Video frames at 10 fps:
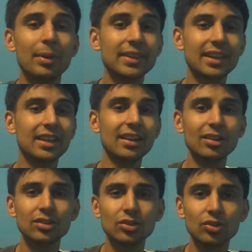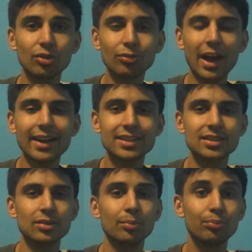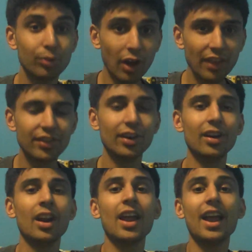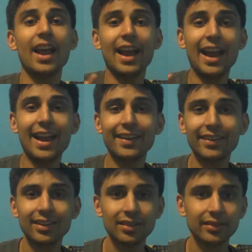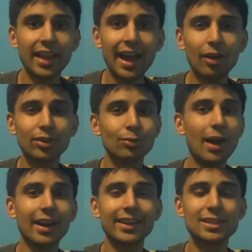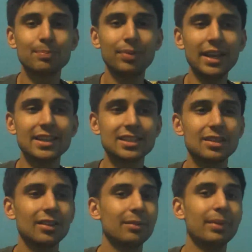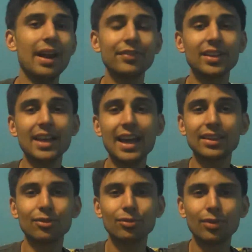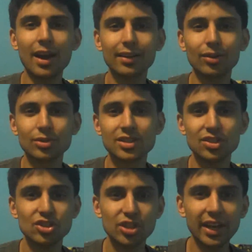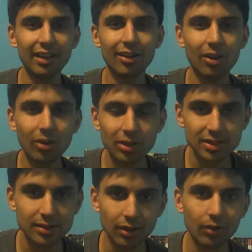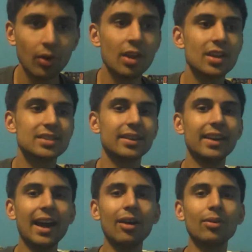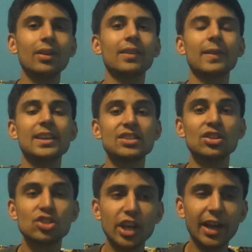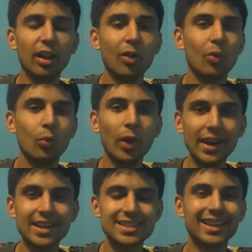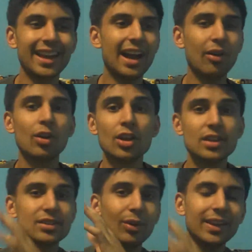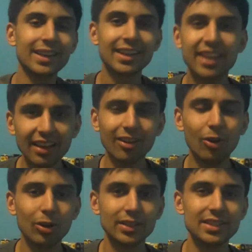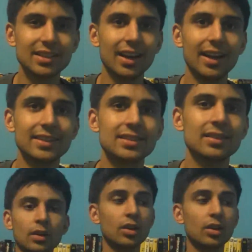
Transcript: but they killed The Rock's brother, and now The Rock is pissed. But after that, The Rock goes to jail also. So now he's in jail waiting to get out so he can kill all these guys.